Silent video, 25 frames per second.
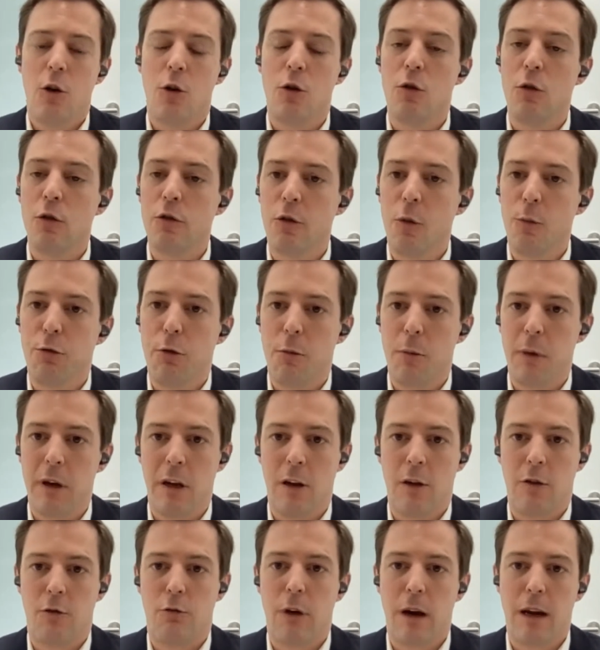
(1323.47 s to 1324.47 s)
Another
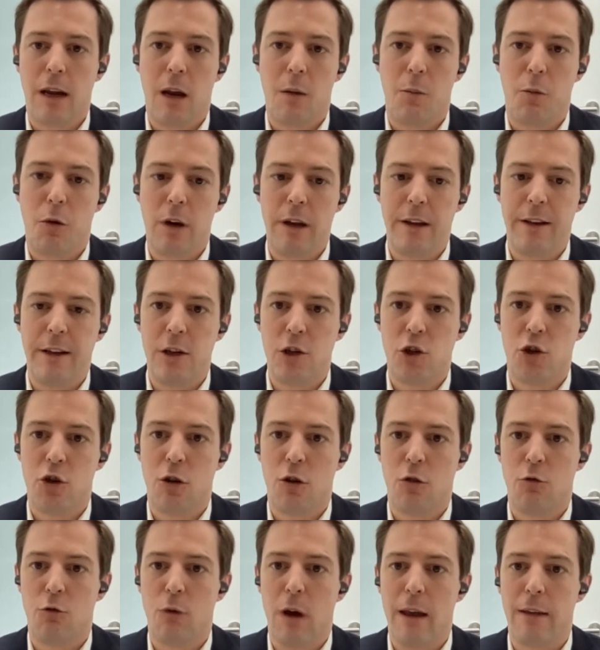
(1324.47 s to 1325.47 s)
prominent Rakhine
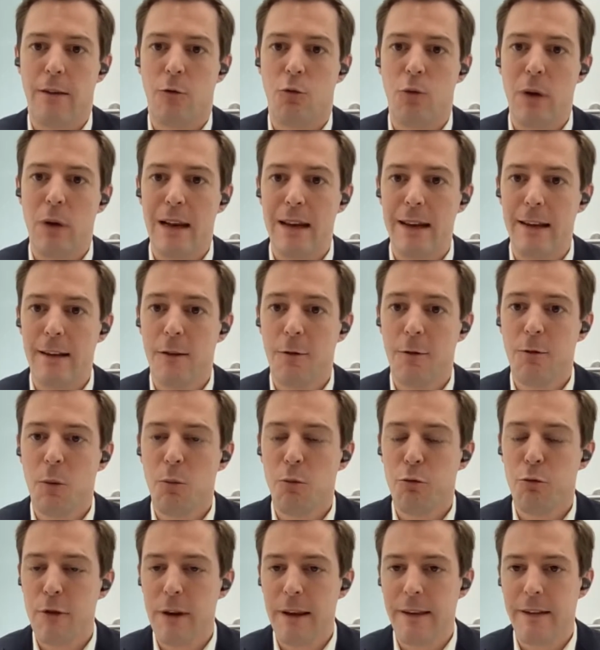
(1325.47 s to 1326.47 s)
politician was released
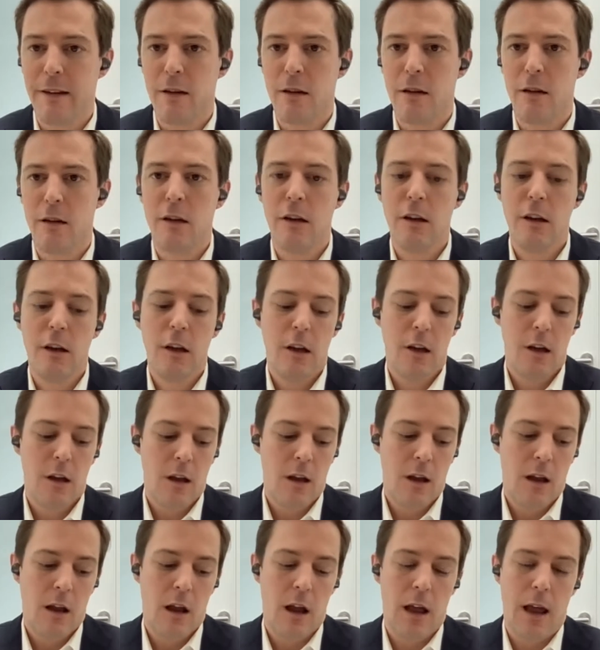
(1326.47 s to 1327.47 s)
from prison.
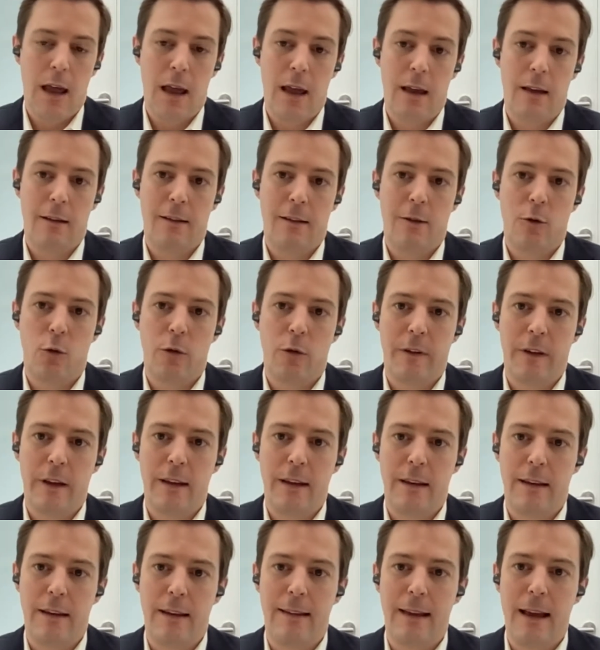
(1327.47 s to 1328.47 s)
And so
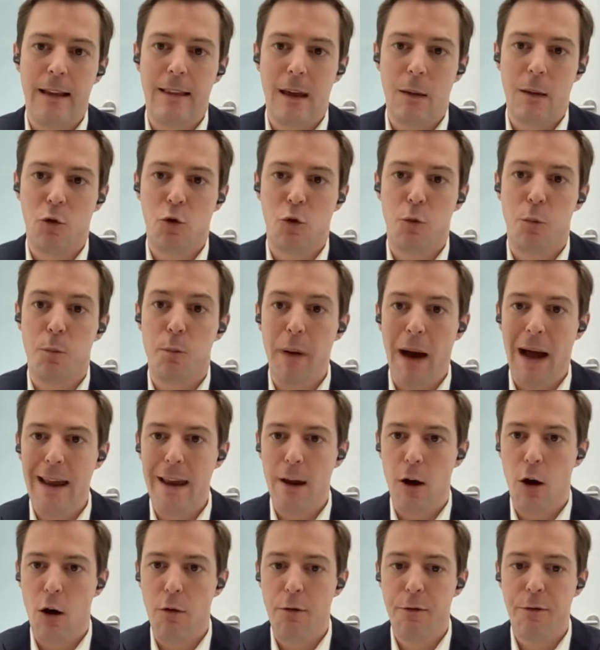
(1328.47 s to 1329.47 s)
the, this attempt to
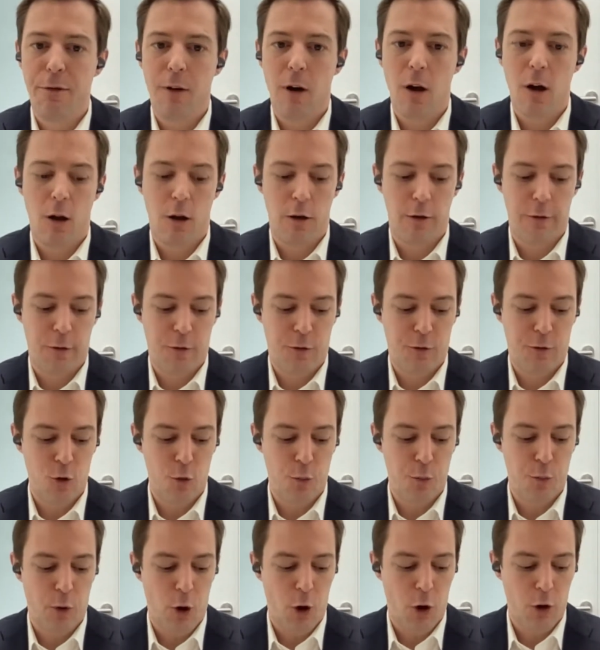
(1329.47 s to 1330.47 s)
buy off uh, the
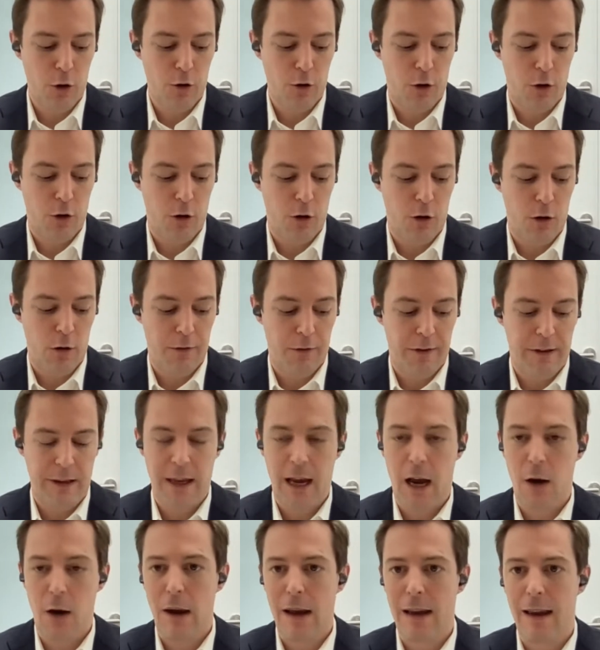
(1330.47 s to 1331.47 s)
support of
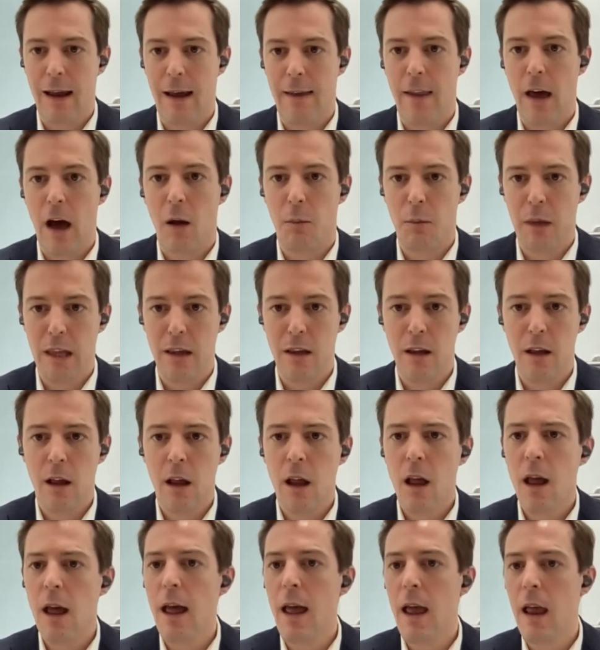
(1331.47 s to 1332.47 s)
the Arakan army
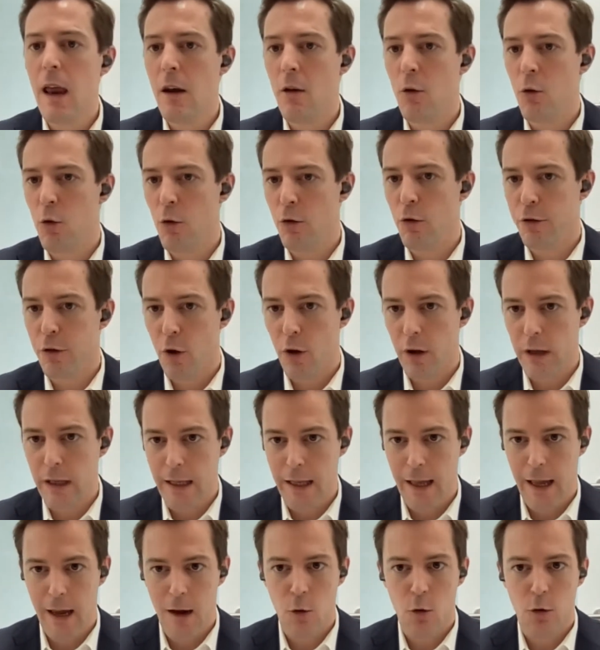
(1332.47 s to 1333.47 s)
and other
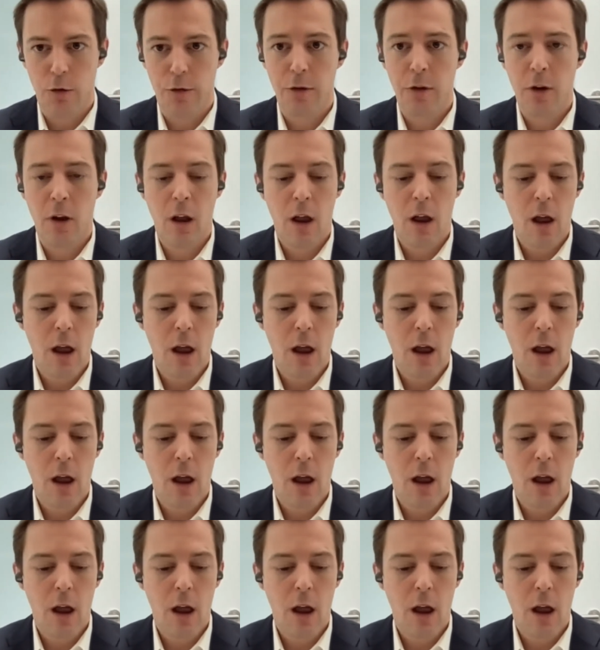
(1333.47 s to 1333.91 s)
EAOs.